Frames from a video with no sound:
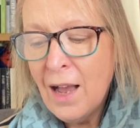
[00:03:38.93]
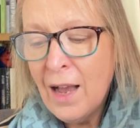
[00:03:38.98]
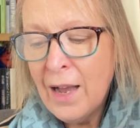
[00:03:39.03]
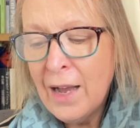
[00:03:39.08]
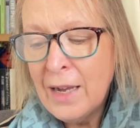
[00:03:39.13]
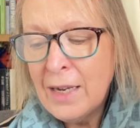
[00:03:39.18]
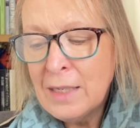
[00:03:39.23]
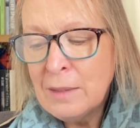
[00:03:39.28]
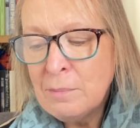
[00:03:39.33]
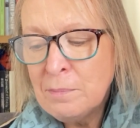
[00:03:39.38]

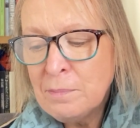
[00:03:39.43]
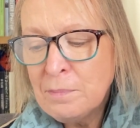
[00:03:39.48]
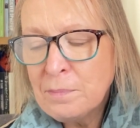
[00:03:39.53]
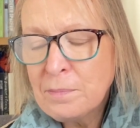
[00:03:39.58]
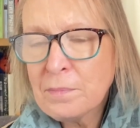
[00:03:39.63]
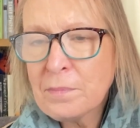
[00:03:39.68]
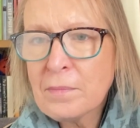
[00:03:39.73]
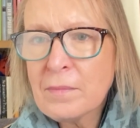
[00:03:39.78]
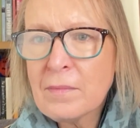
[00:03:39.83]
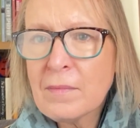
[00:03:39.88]
Um,
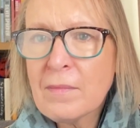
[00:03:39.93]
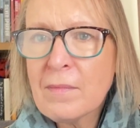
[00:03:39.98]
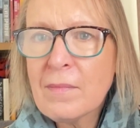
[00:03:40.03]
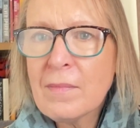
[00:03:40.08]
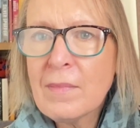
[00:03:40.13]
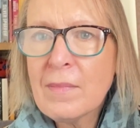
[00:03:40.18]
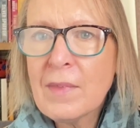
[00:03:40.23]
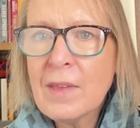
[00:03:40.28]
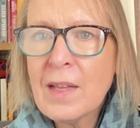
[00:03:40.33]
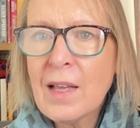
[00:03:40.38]

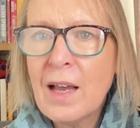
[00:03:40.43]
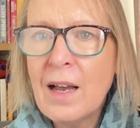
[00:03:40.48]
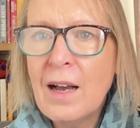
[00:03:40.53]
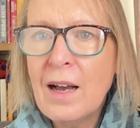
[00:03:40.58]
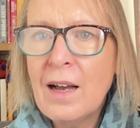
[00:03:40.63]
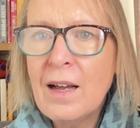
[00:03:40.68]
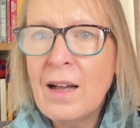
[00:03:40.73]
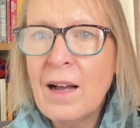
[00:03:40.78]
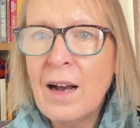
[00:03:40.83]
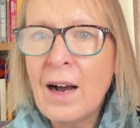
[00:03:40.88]

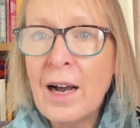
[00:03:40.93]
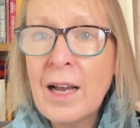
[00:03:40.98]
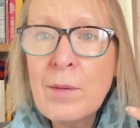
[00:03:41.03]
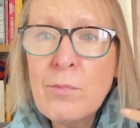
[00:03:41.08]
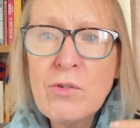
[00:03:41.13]
I